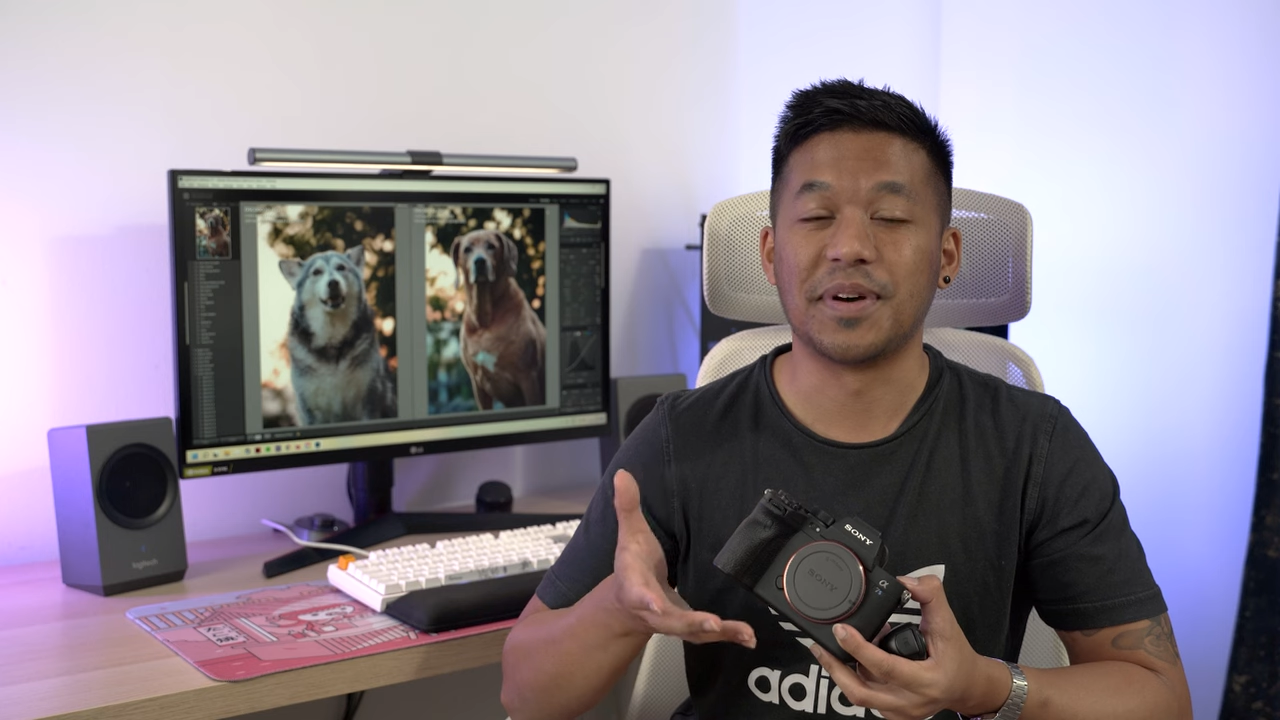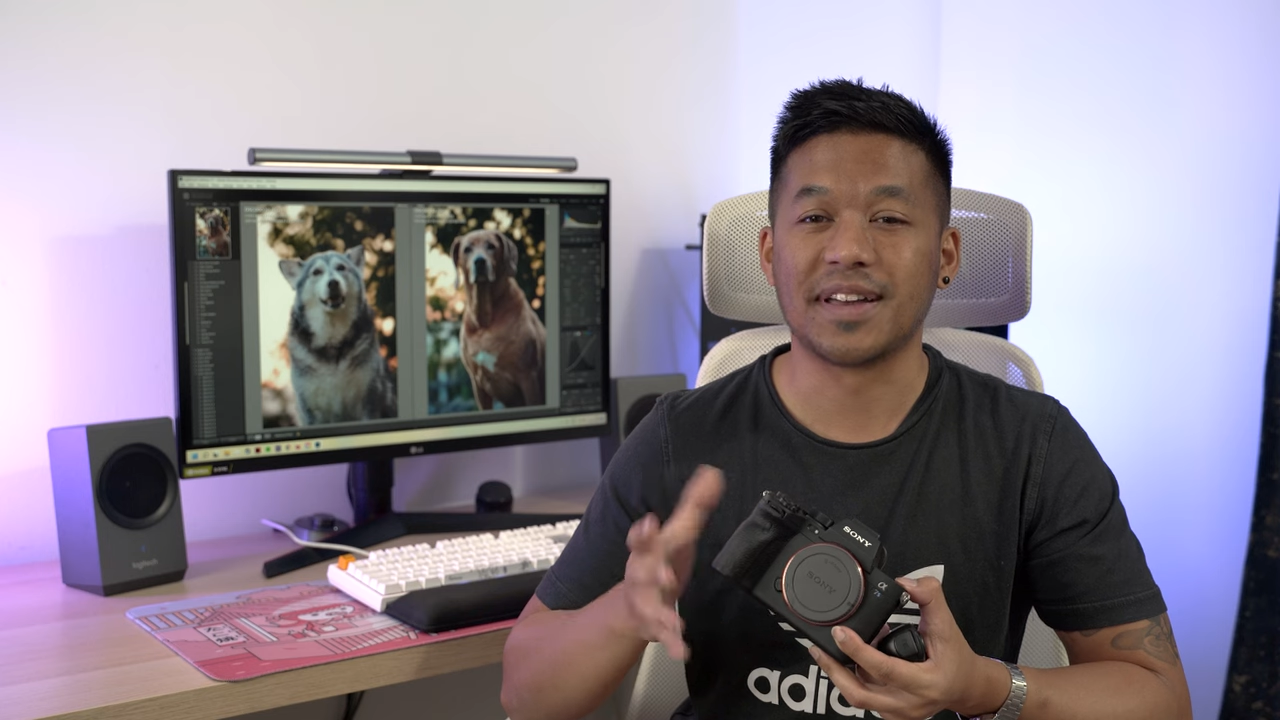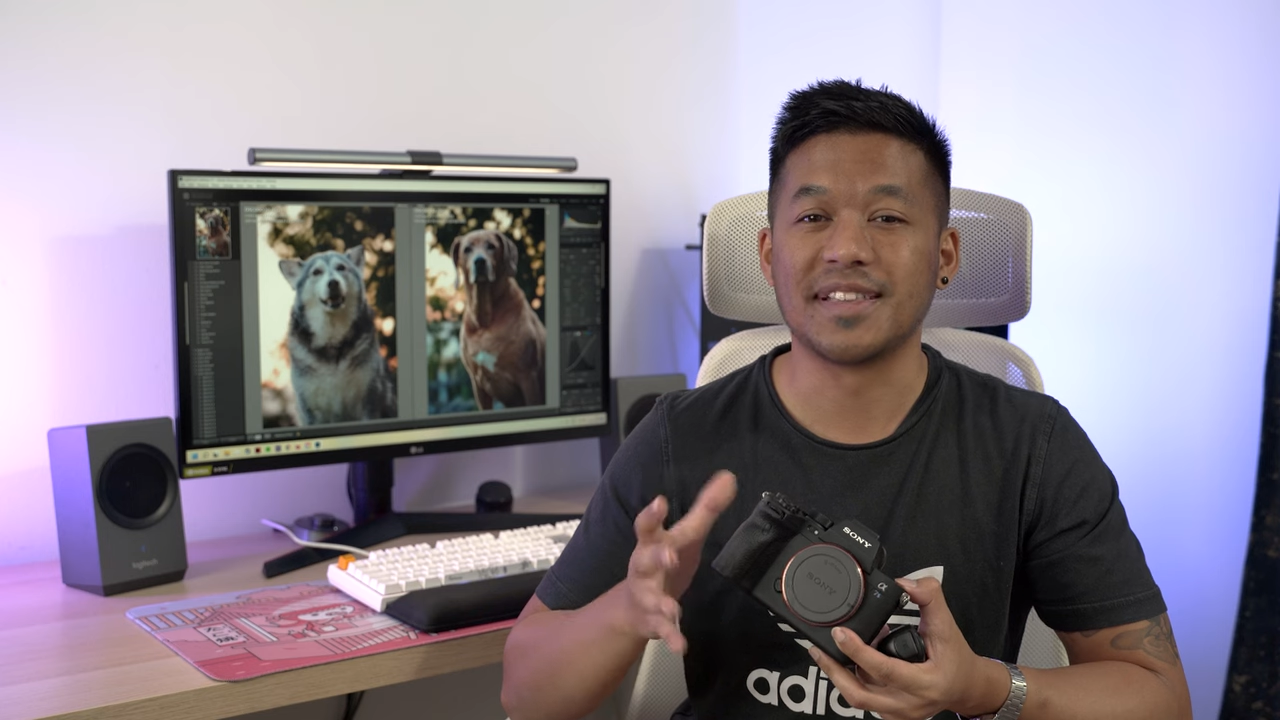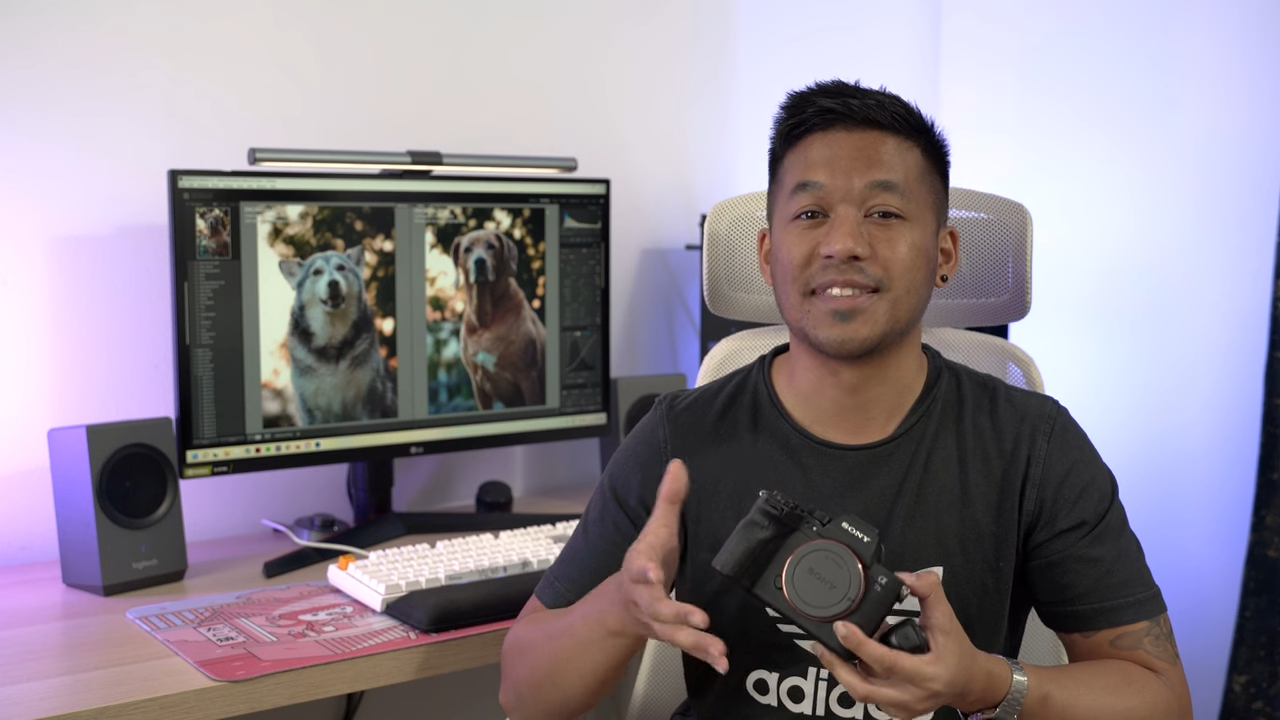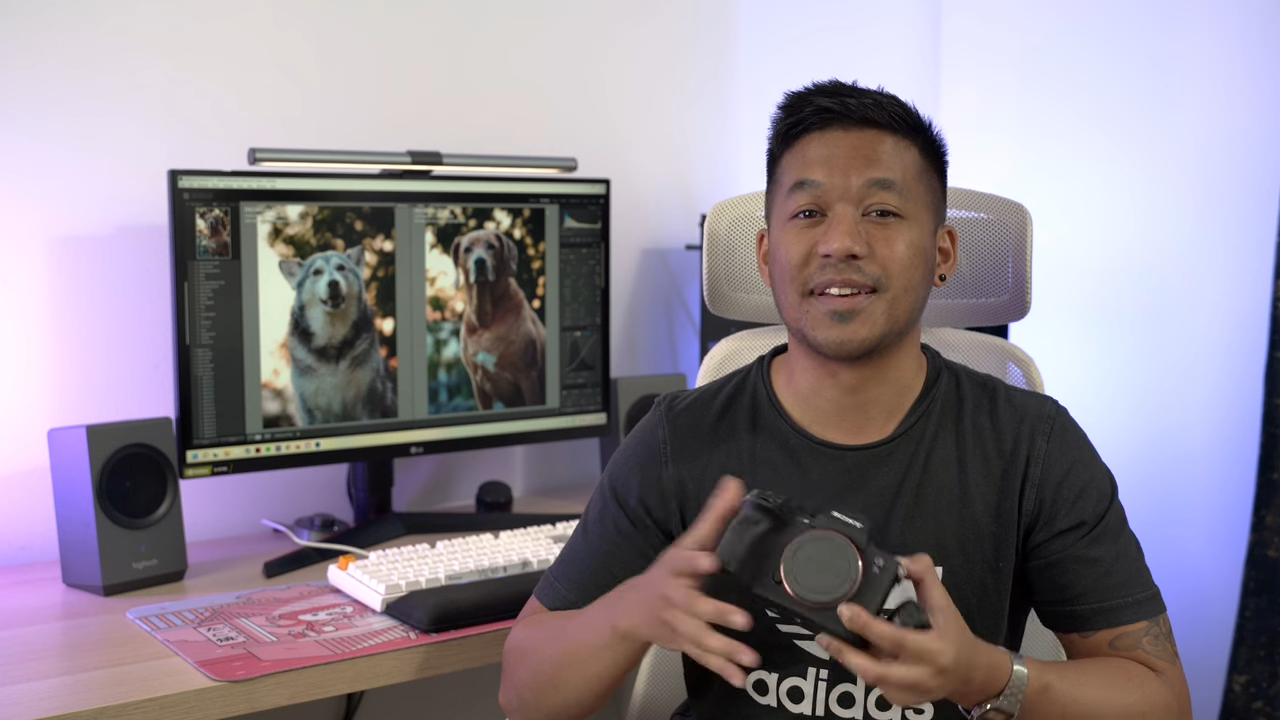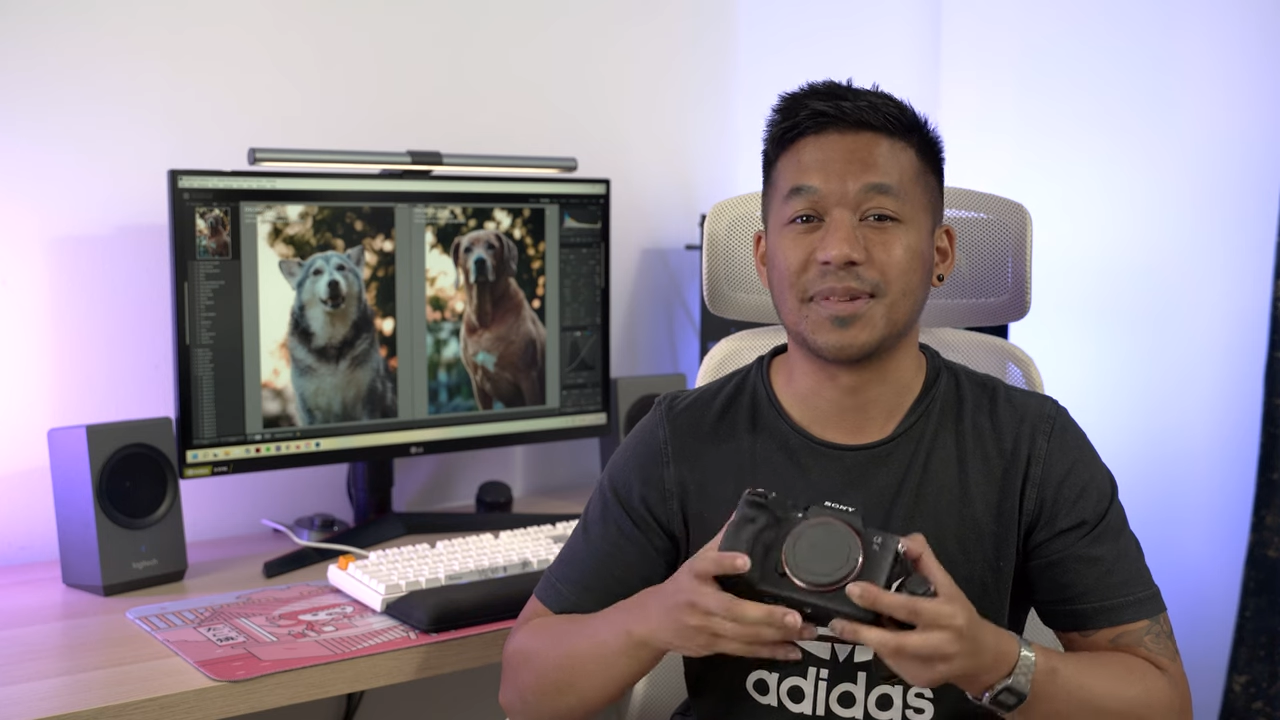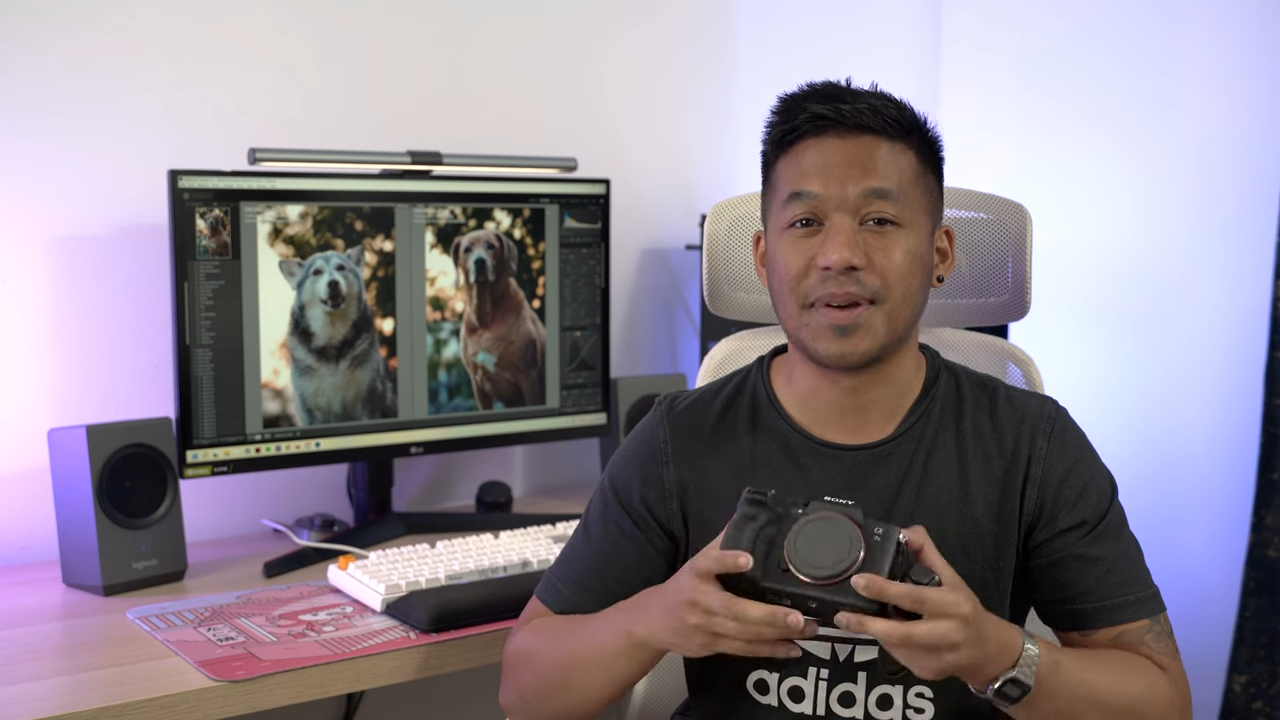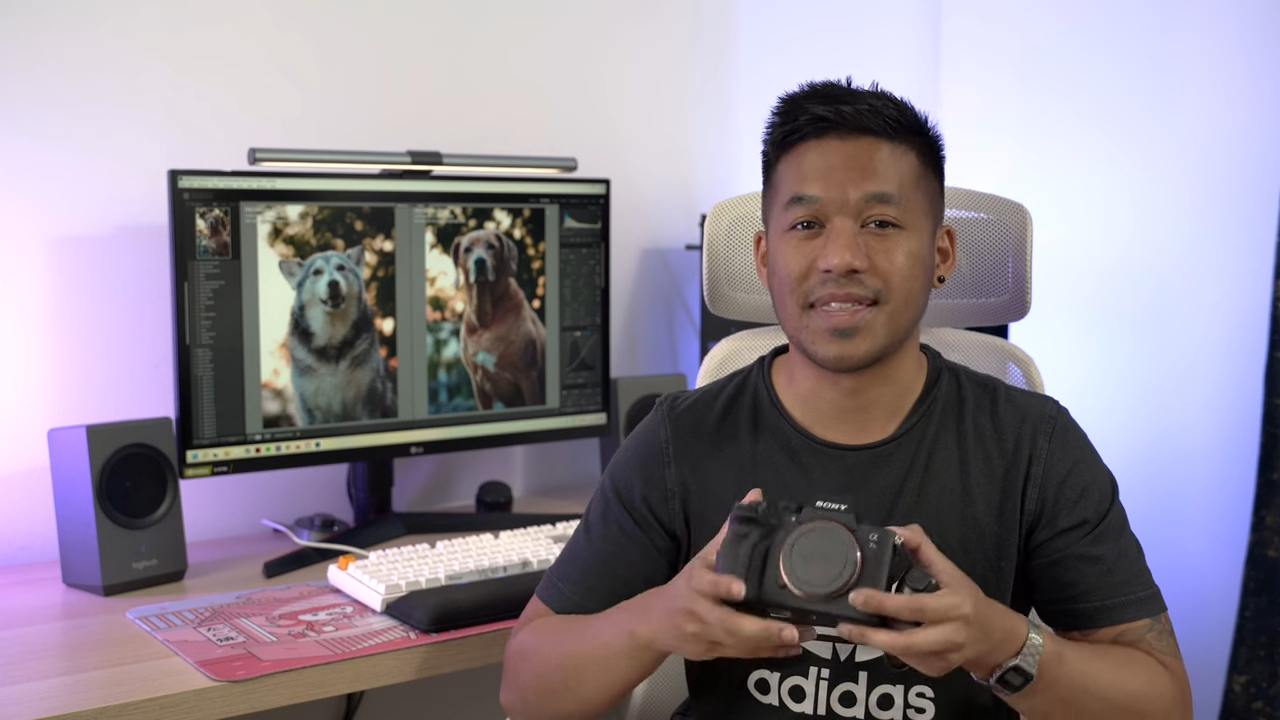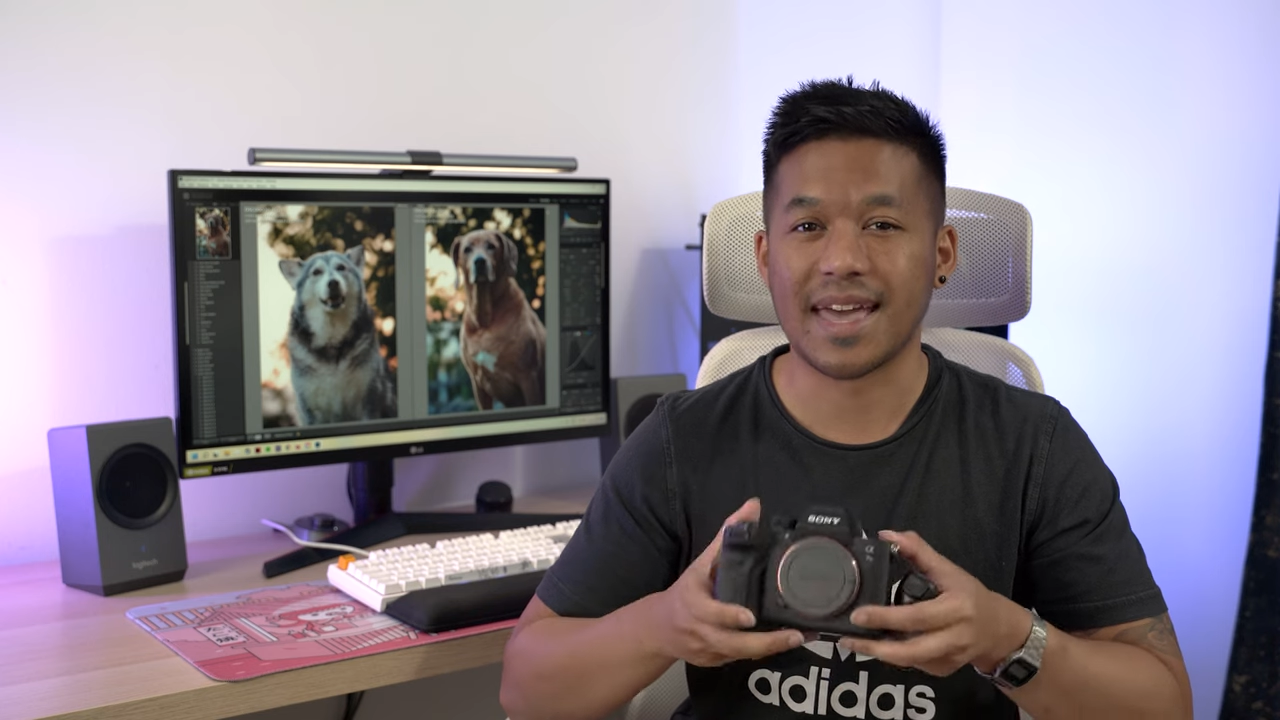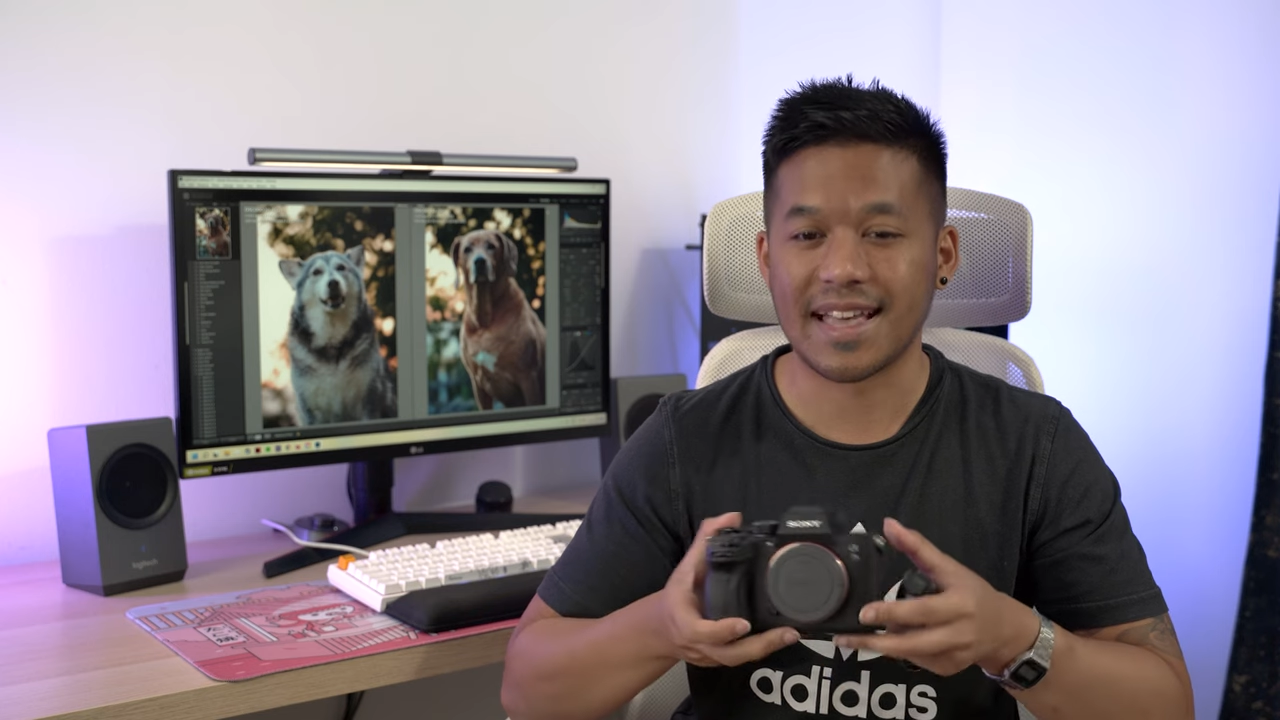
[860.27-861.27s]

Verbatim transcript: were concerned about the